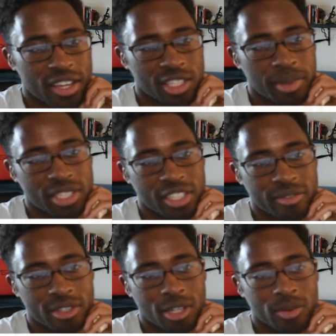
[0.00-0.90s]
especially
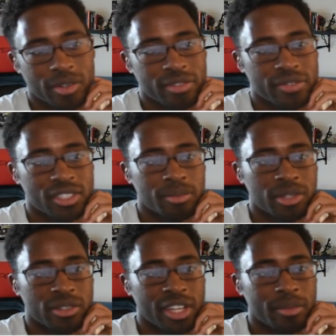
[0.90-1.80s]
if you know what Vivi's
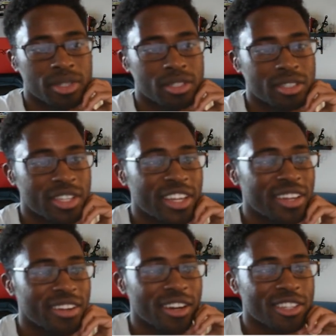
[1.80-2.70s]
middle name is.
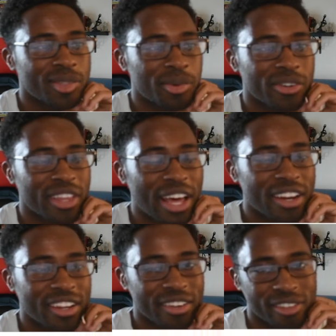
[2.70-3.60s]
I'm not gonna spoil
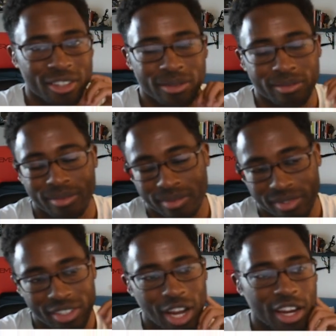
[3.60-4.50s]
that if you're
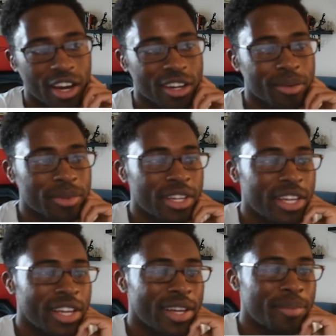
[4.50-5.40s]
not caught up.
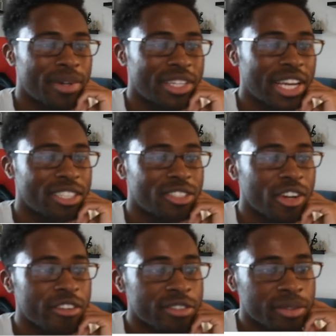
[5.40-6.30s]
But yeah,
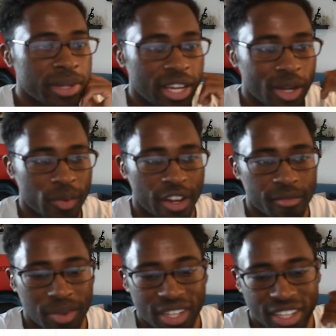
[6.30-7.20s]
starting from the beginning, we
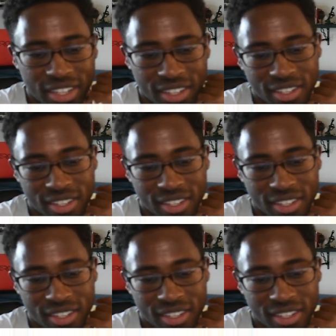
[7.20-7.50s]
have Buggy.